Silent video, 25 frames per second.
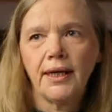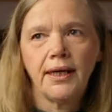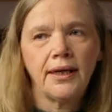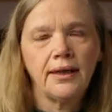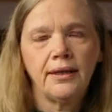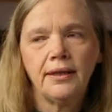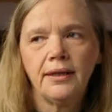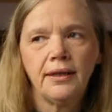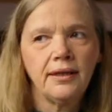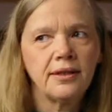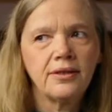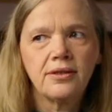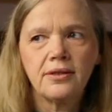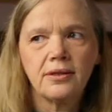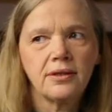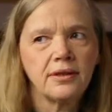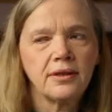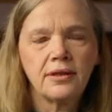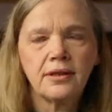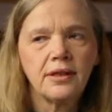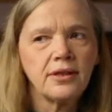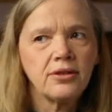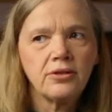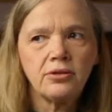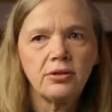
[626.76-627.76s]

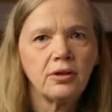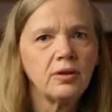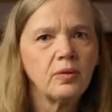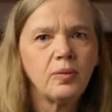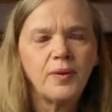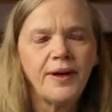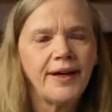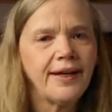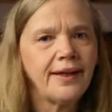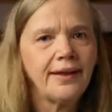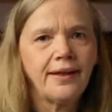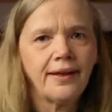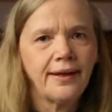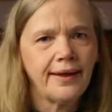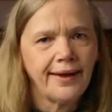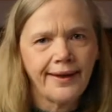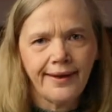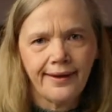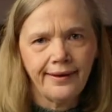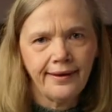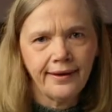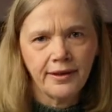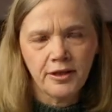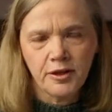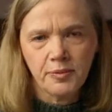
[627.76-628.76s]
There's not a way that I
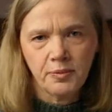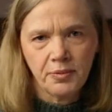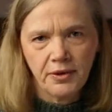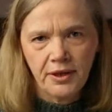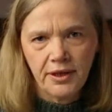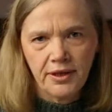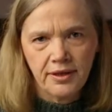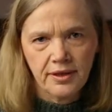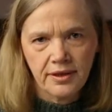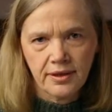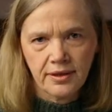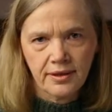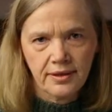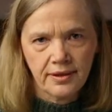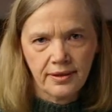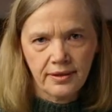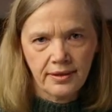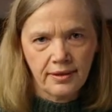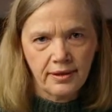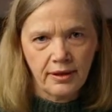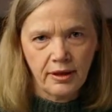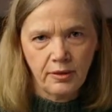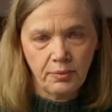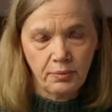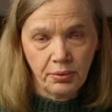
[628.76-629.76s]
can express
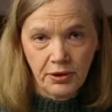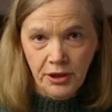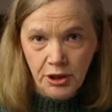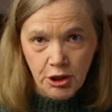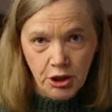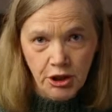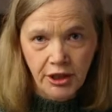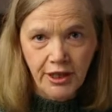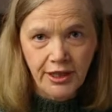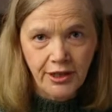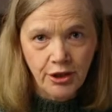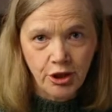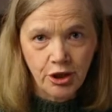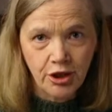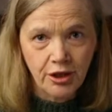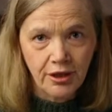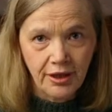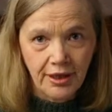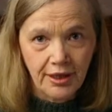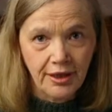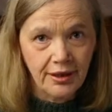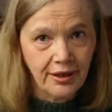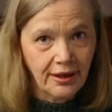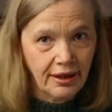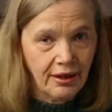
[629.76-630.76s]
the appreciation
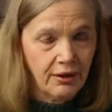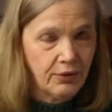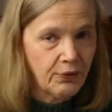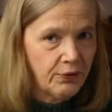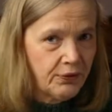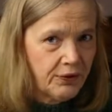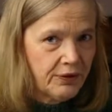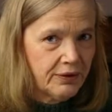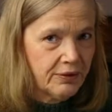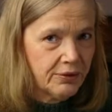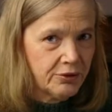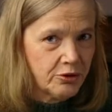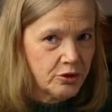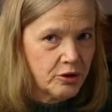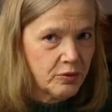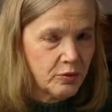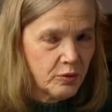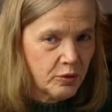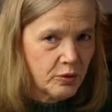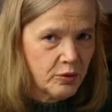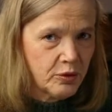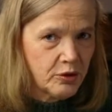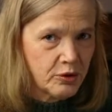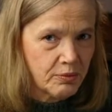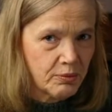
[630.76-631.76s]
that I feel
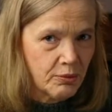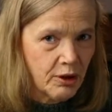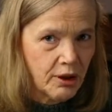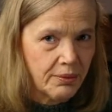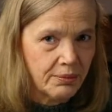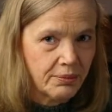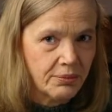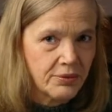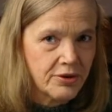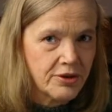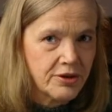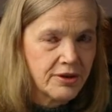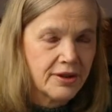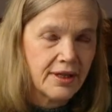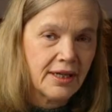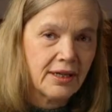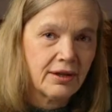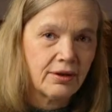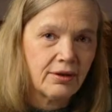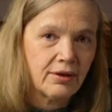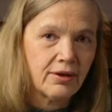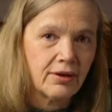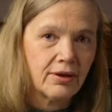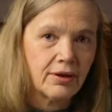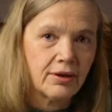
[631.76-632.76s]
towards moms
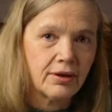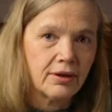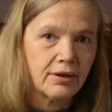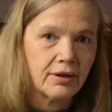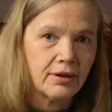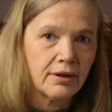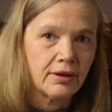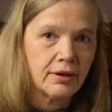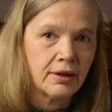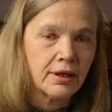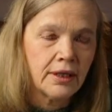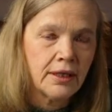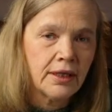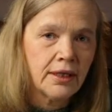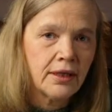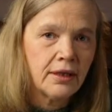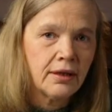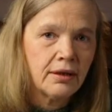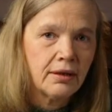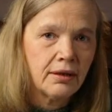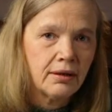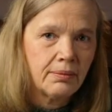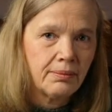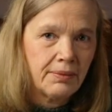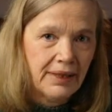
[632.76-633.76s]
that are
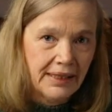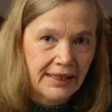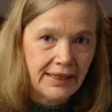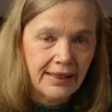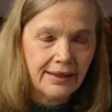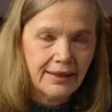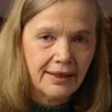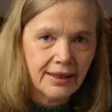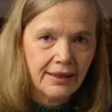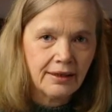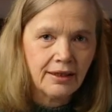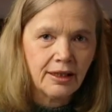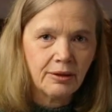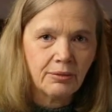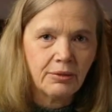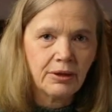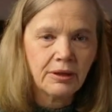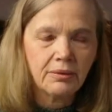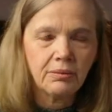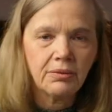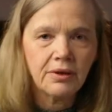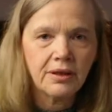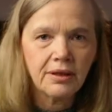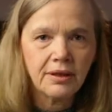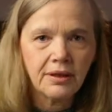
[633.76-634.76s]
making that
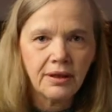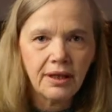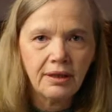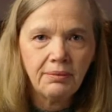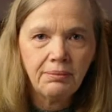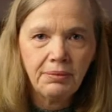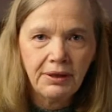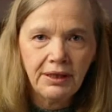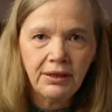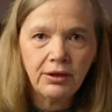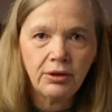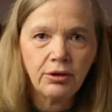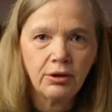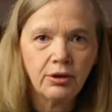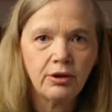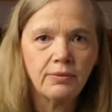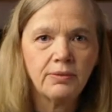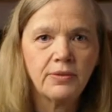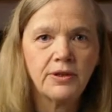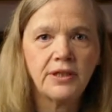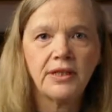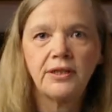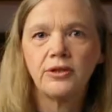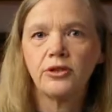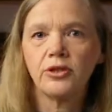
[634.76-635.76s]
commitment and being at home
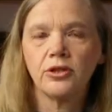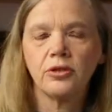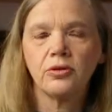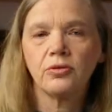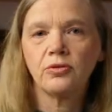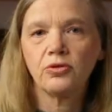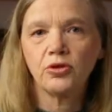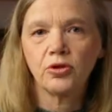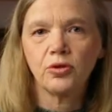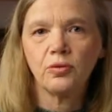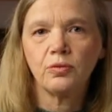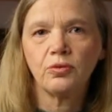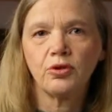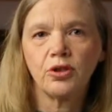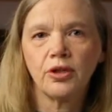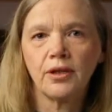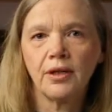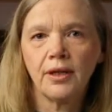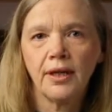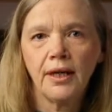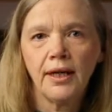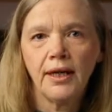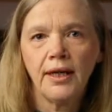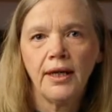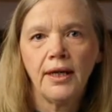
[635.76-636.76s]
teaching your
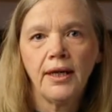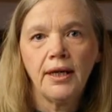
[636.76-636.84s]
children.